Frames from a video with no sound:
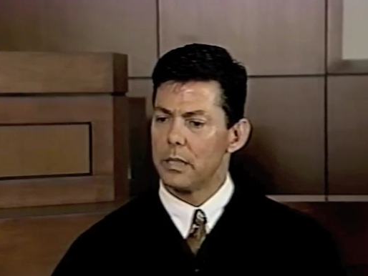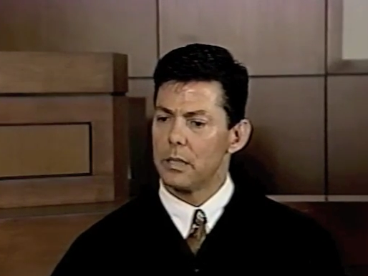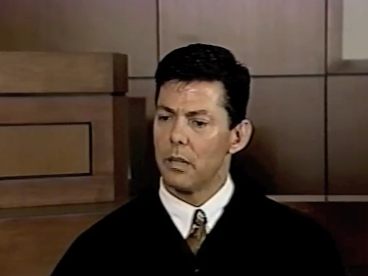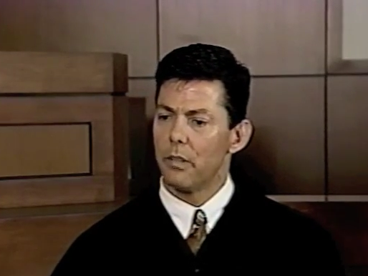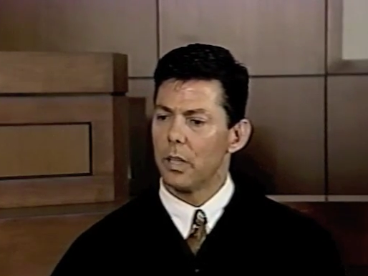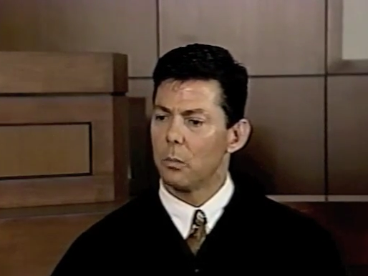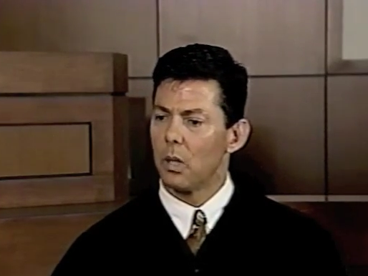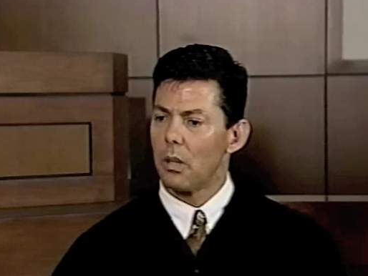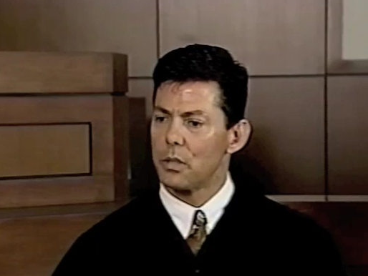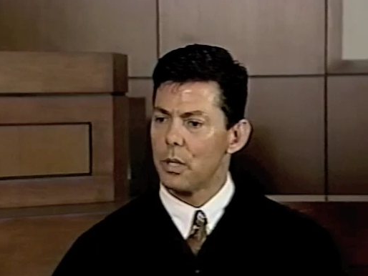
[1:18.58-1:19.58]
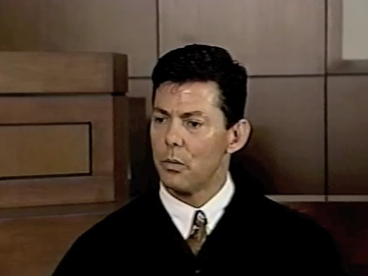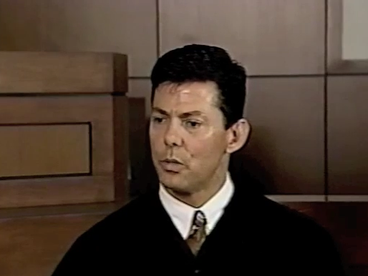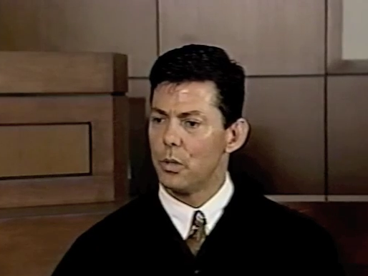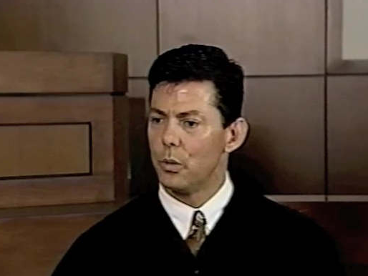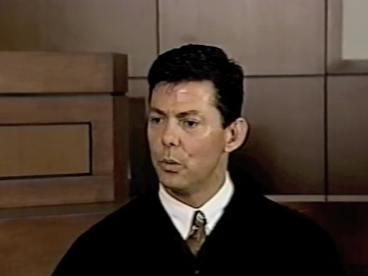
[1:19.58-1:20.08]
available also
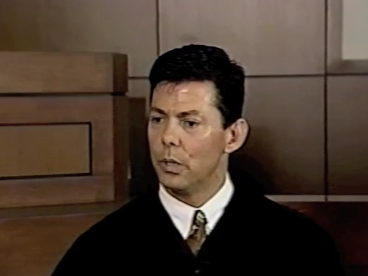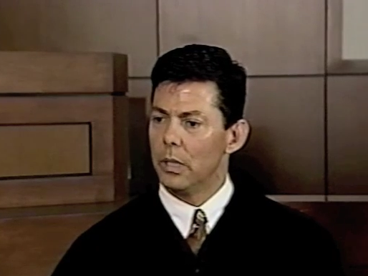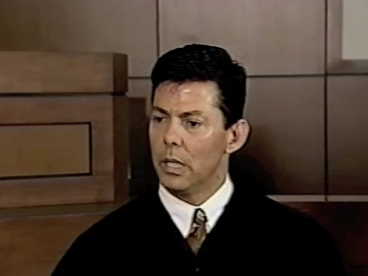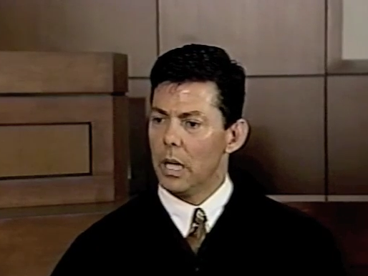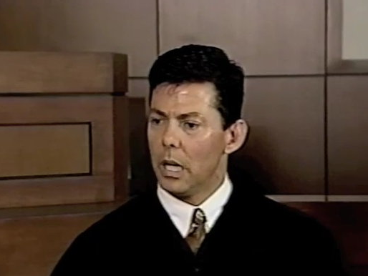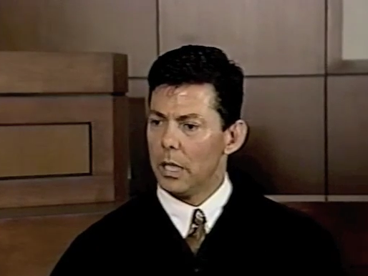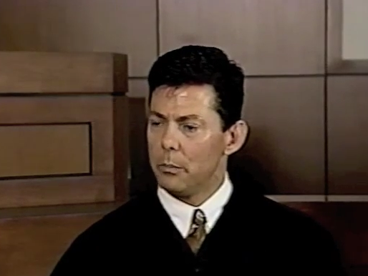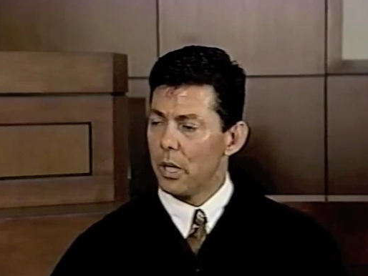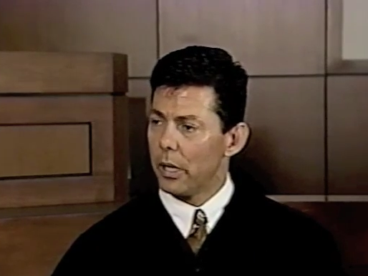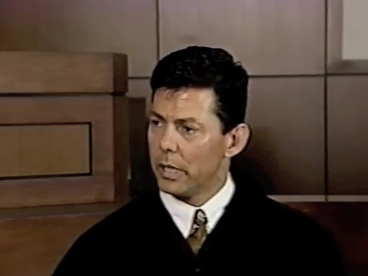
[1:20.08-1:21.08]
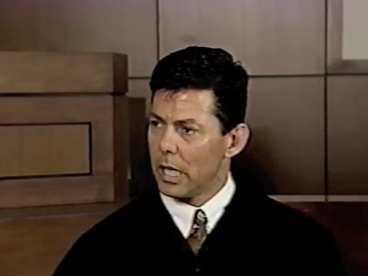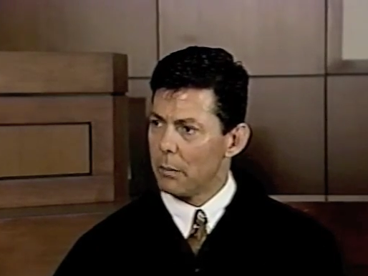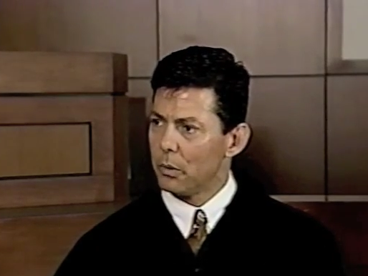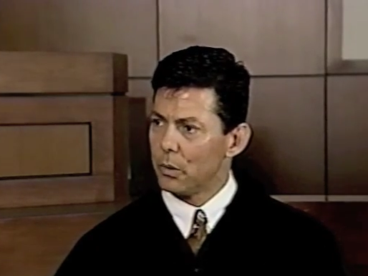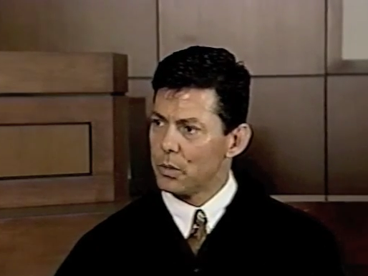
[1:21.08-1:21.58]
to unmarried
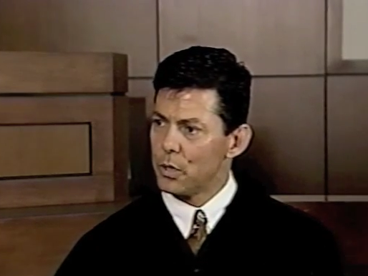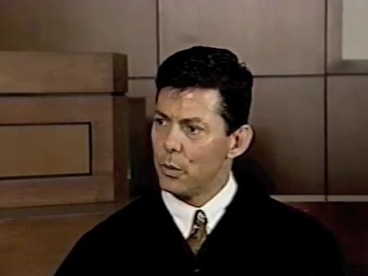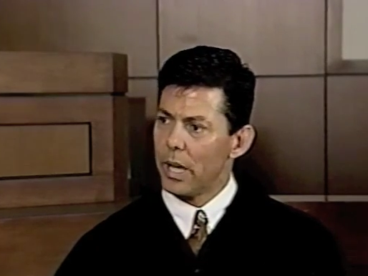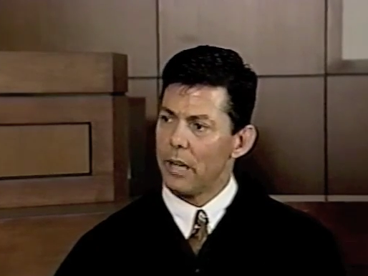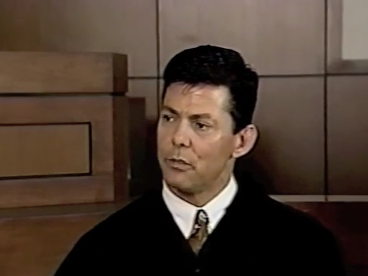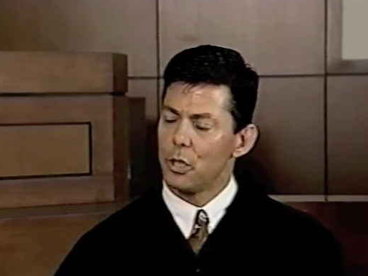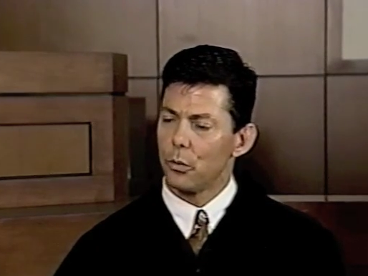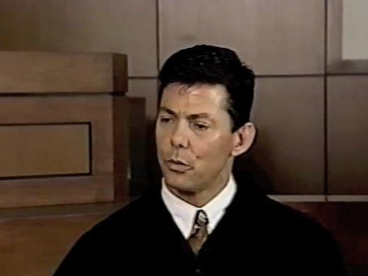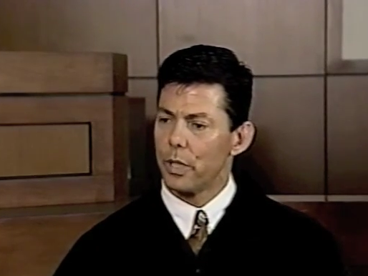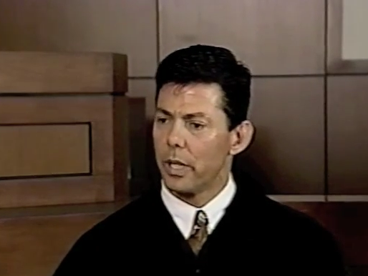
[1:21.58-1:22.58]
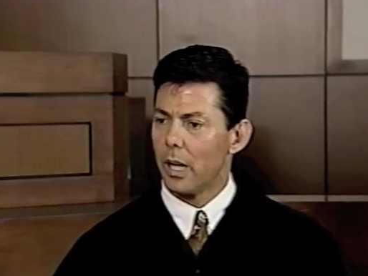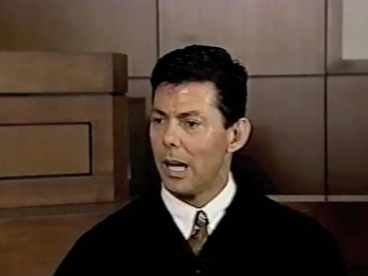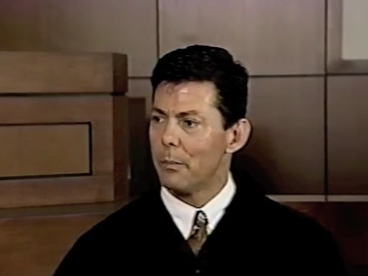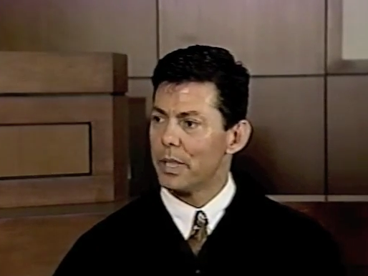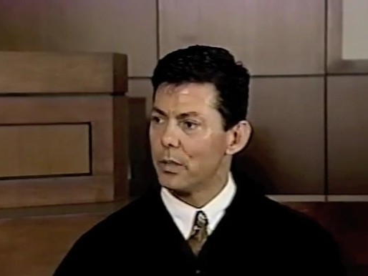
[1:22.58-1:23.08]
couples who have children in
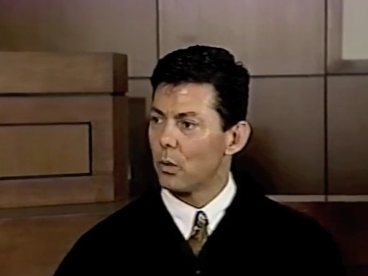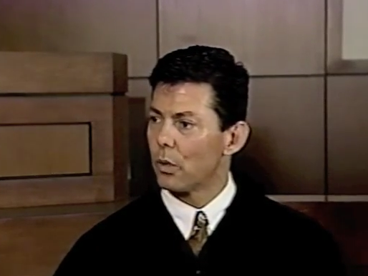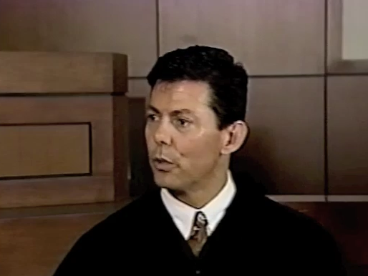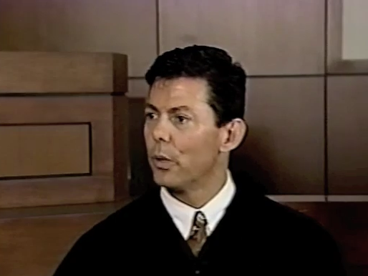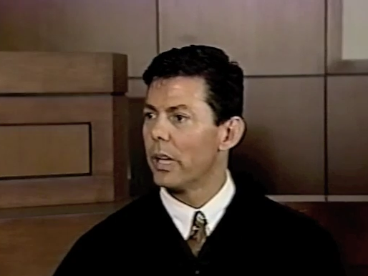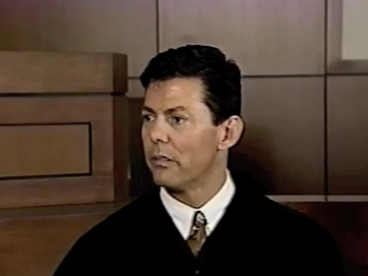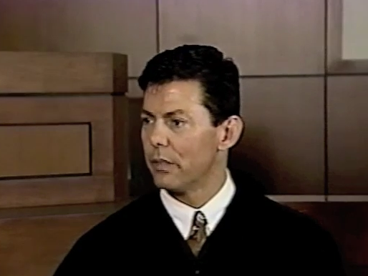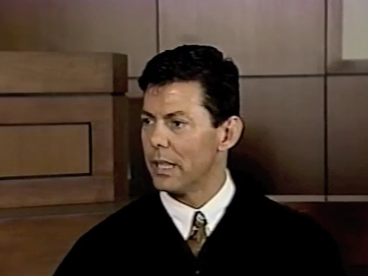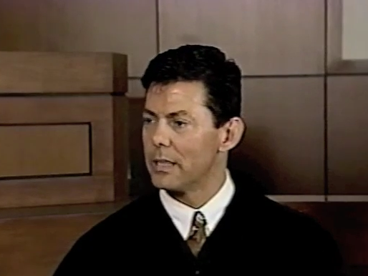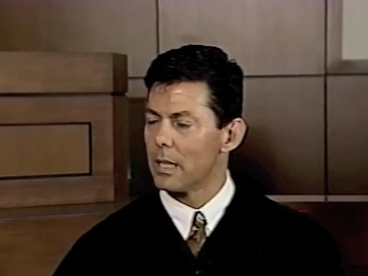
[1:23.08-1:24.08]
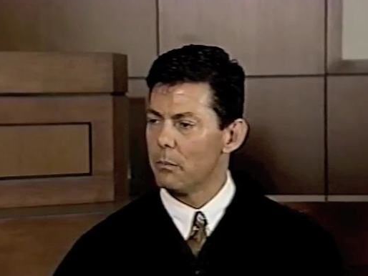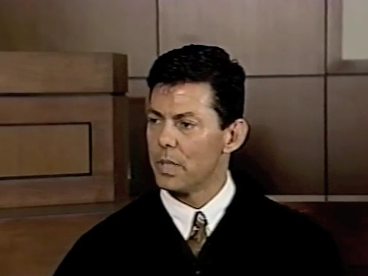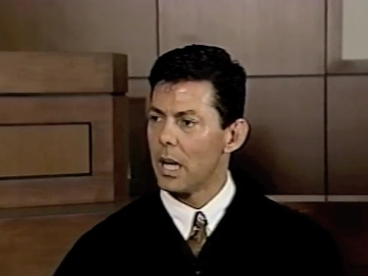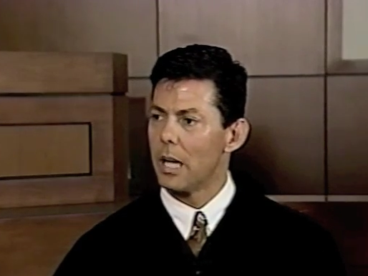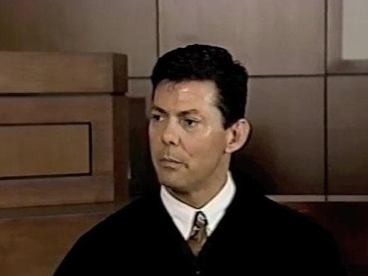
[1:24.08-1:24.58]
common or who have at some
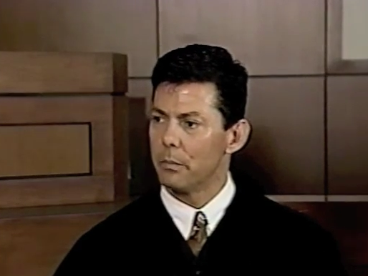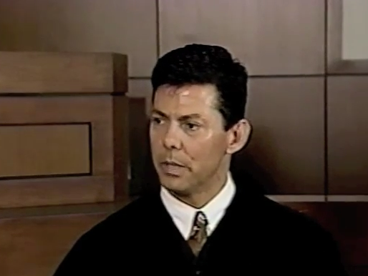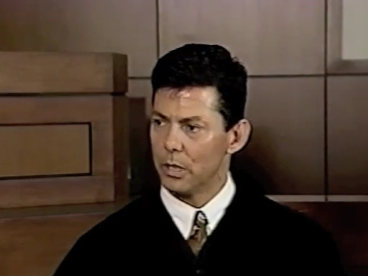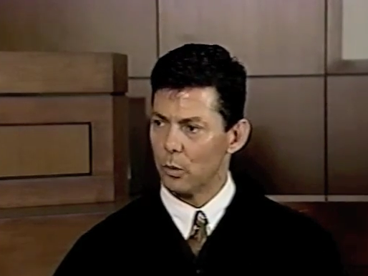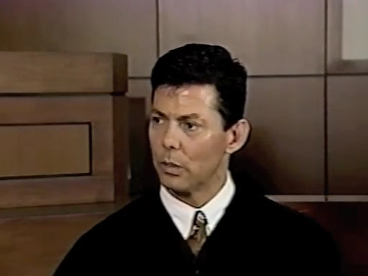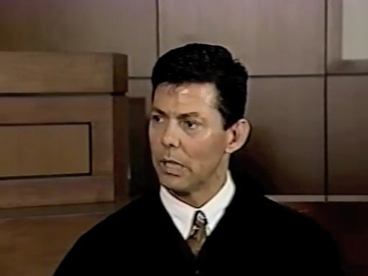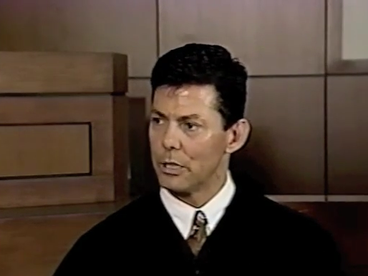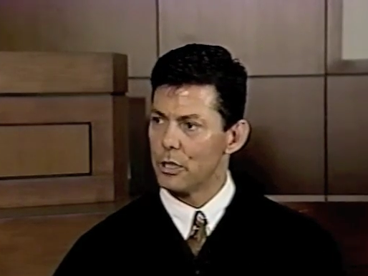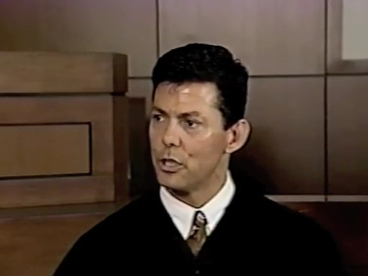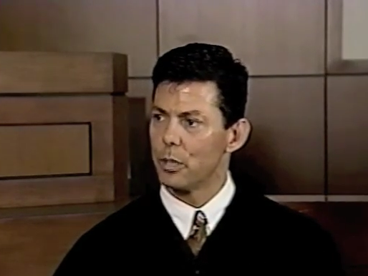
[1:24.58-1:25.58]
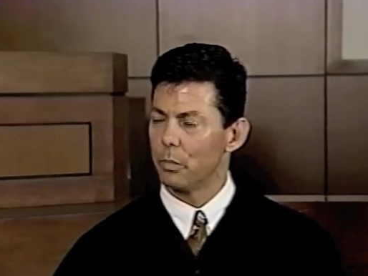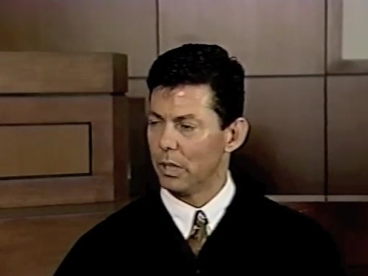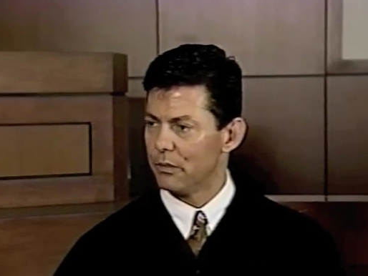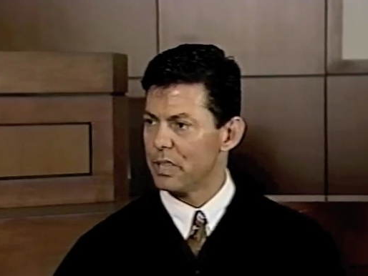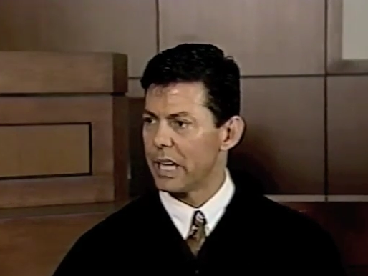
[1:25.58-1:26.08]
time in their relationship
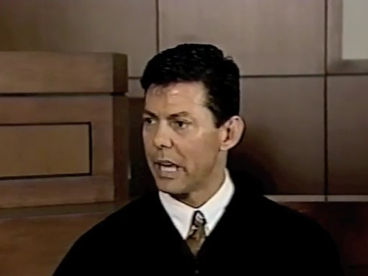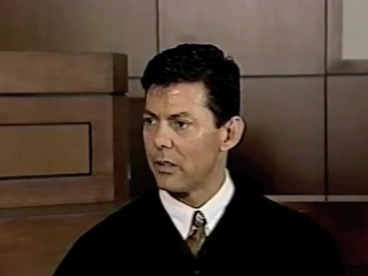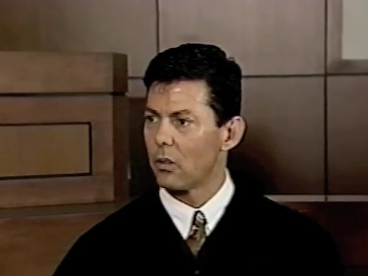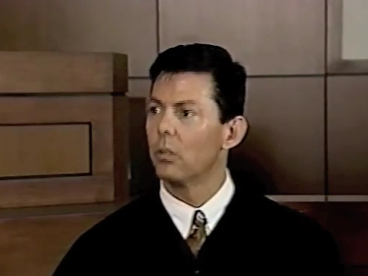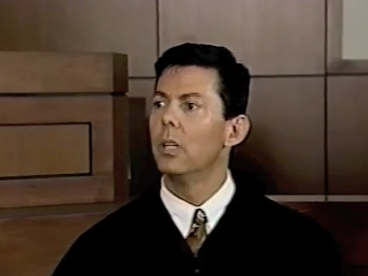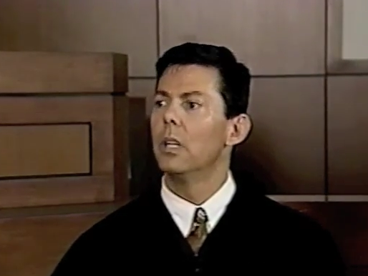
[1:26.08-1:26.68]
lived together,